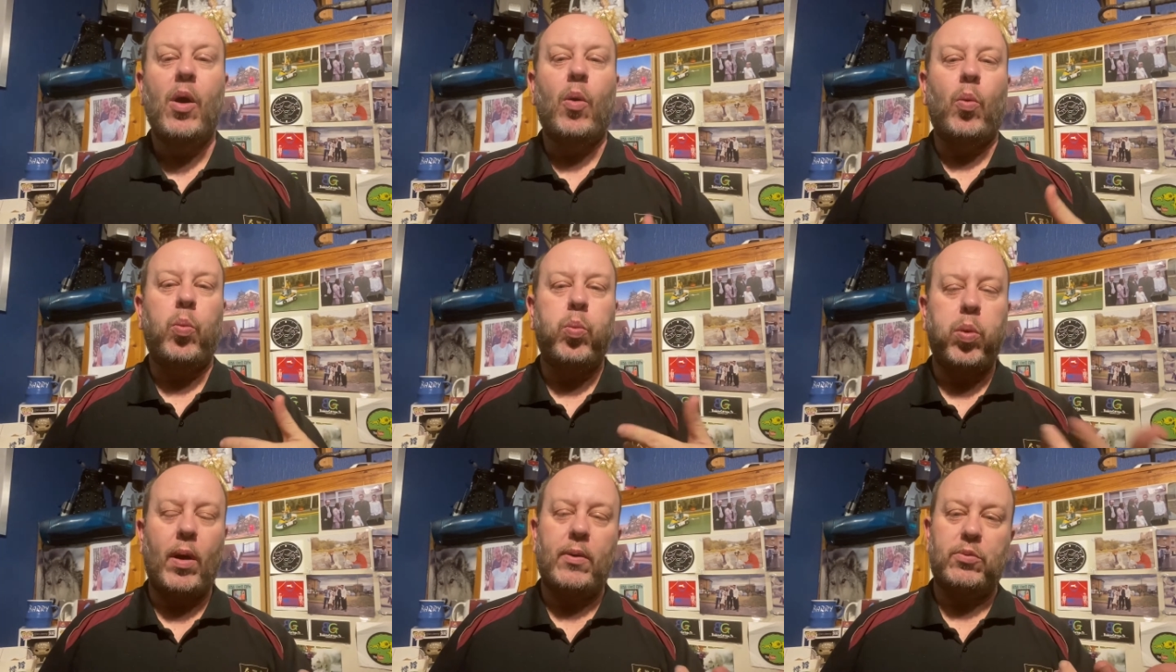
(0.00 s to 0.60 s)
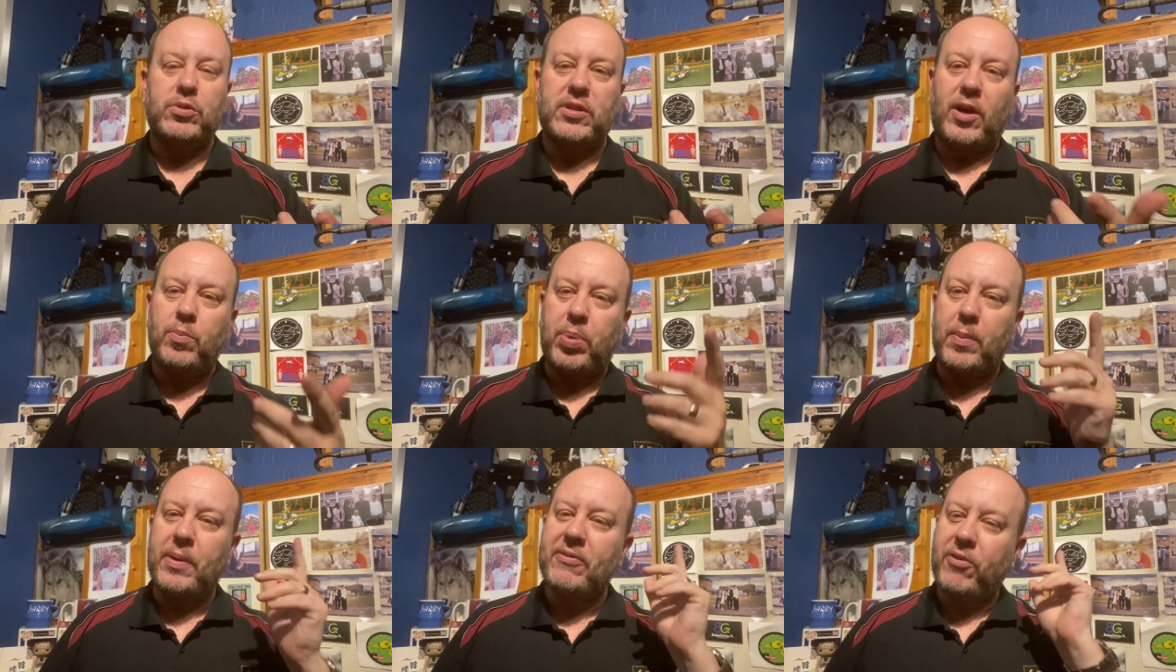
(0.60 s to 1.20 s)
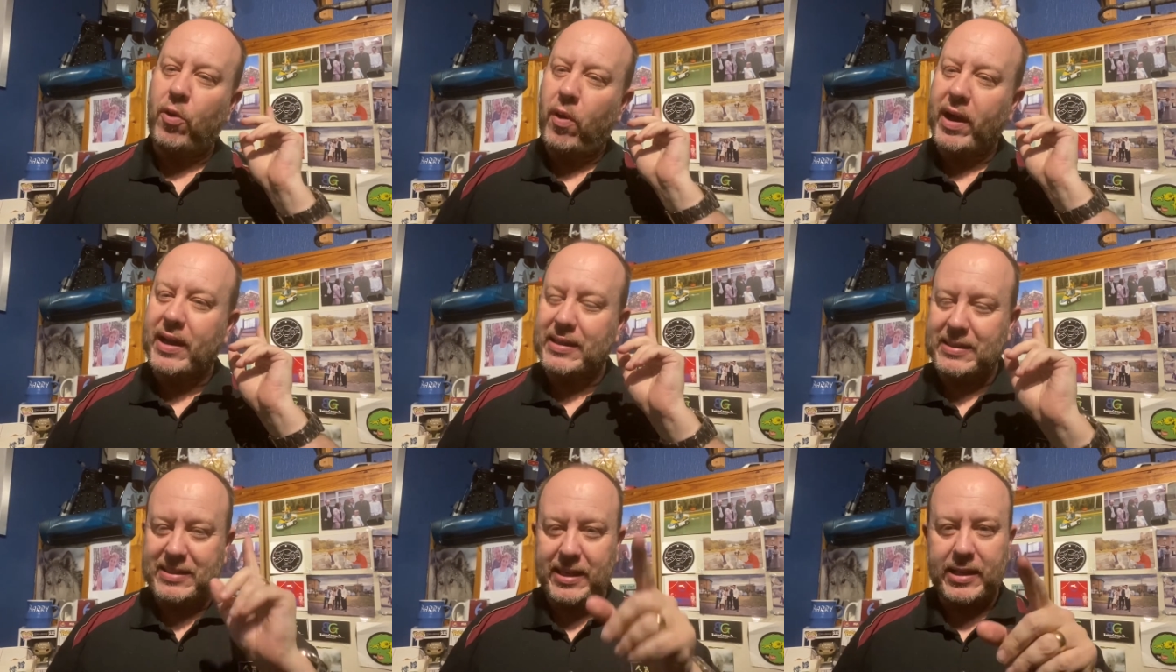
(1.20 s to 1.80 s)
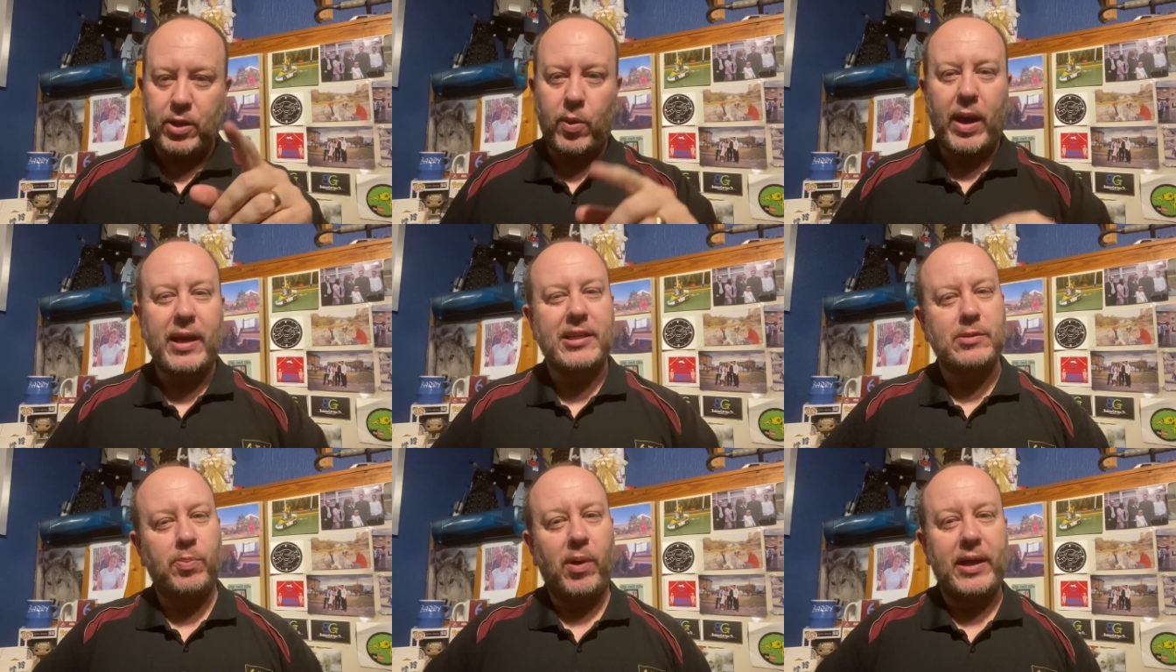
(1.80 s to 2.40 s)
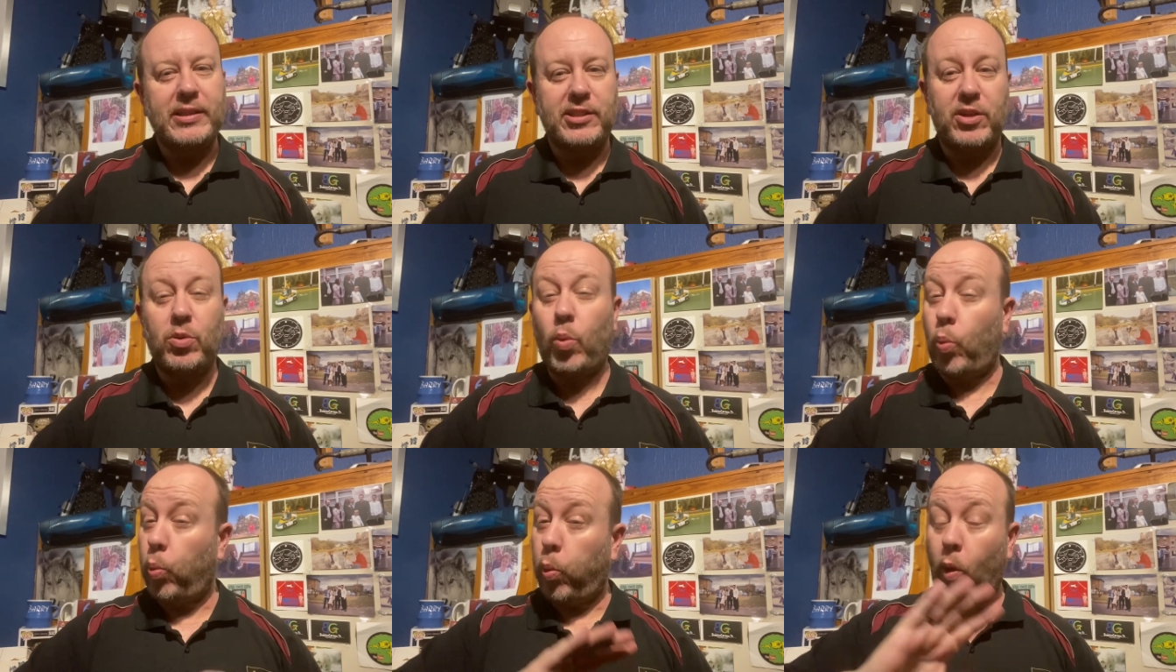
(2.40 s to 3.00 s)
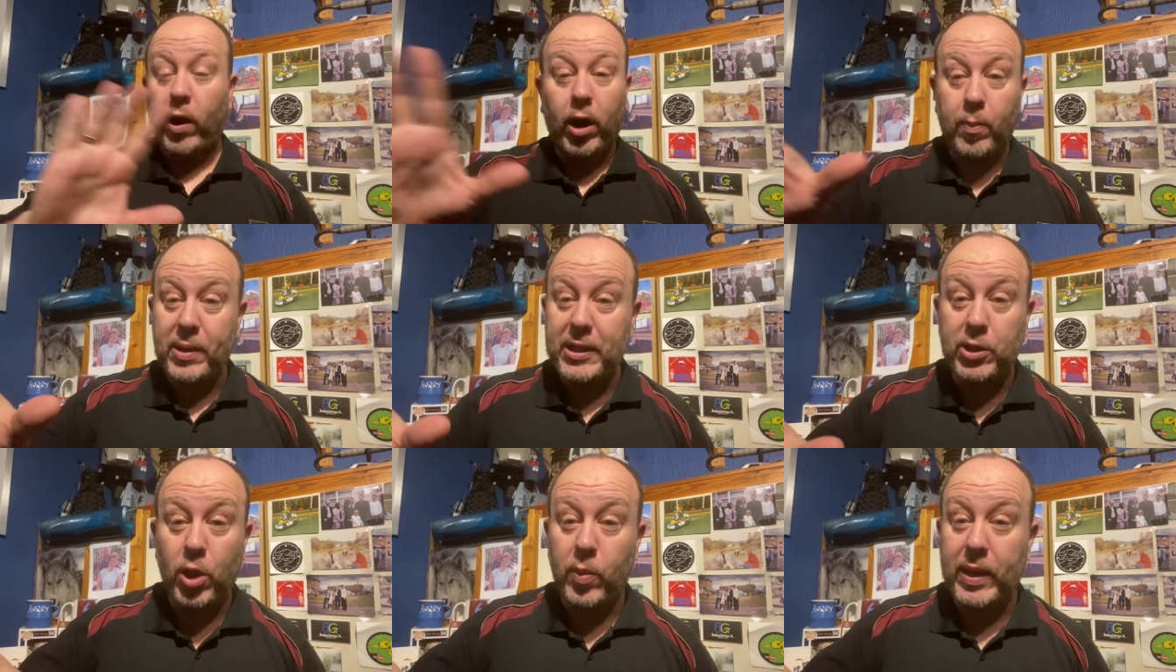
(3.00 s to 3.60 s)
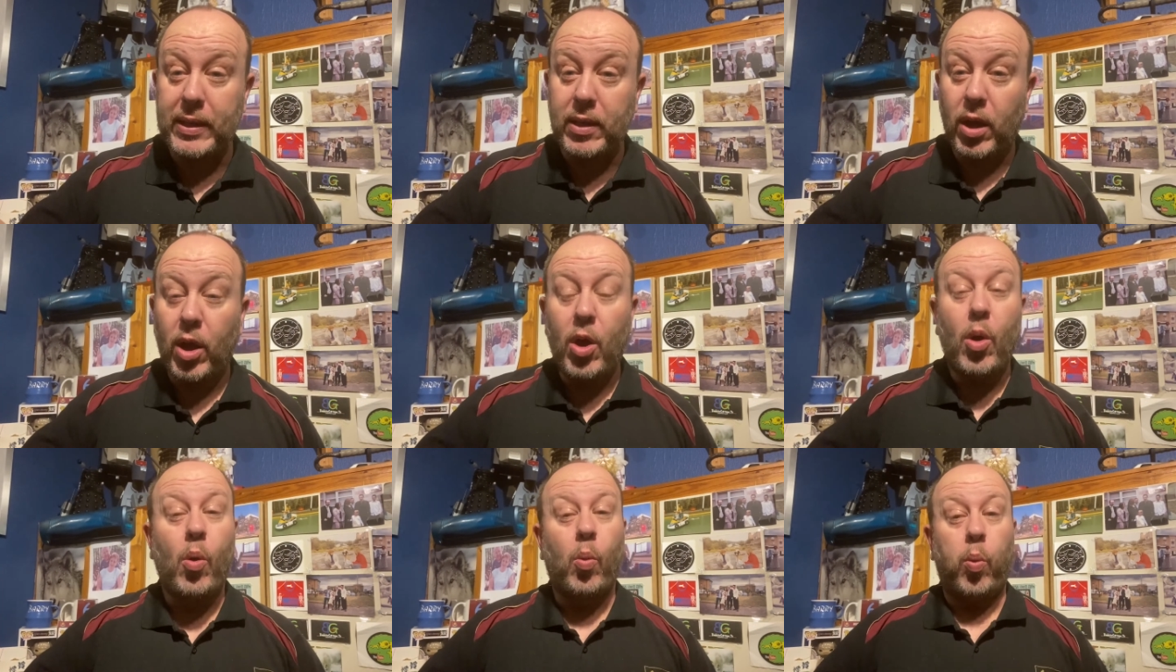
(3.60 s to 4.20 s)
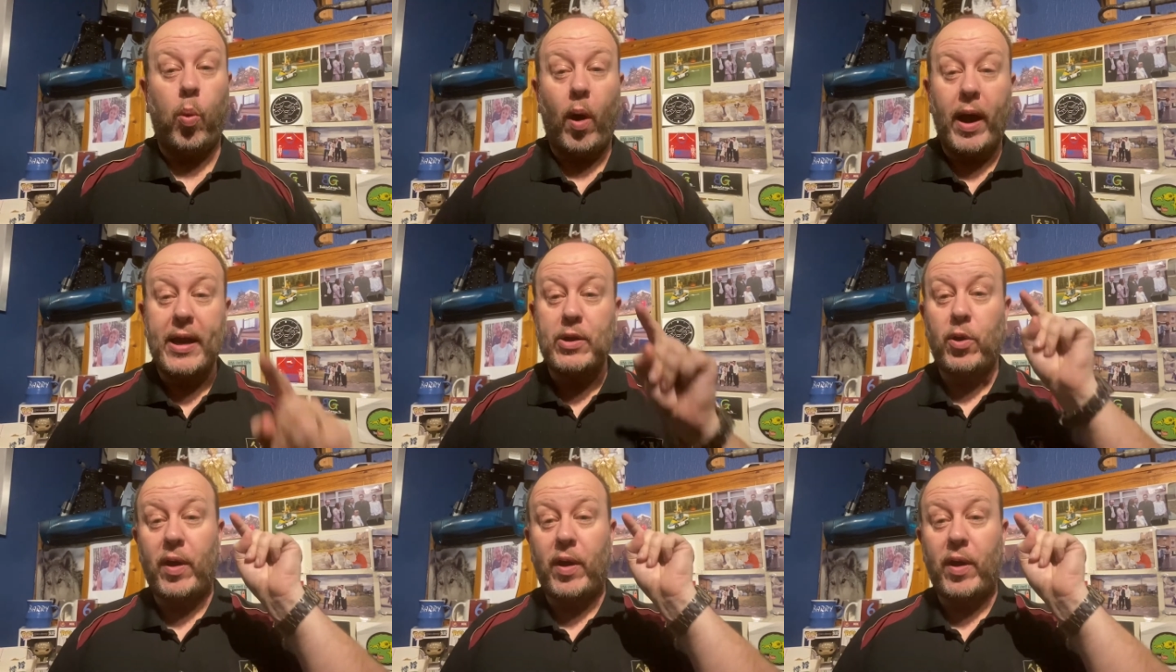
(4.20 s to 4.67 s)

What? So, but before I continue and explain to you what I'll be doing, why not